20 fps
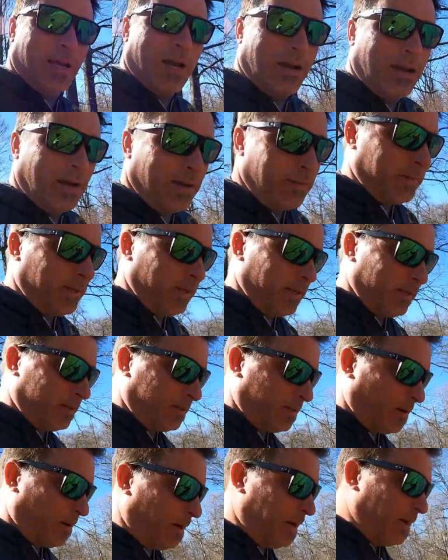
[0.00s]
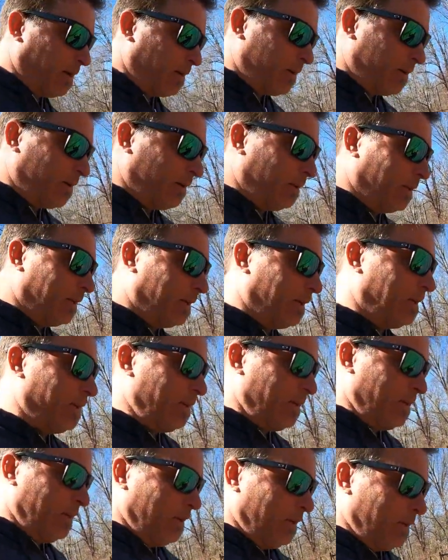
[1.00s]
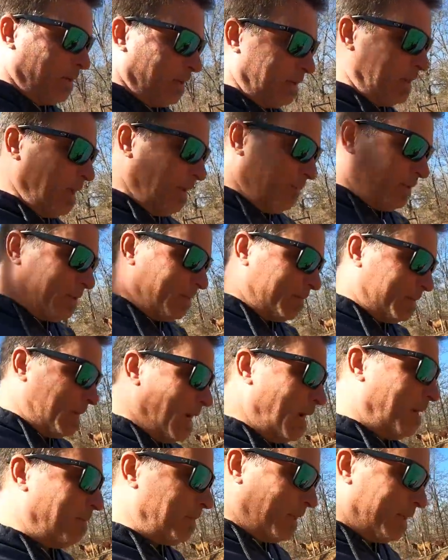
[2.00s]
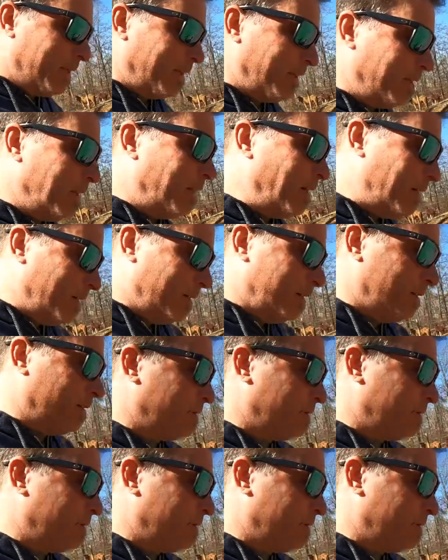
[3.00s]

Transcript: time. It didn't start out early. Gave it some time, let it uh,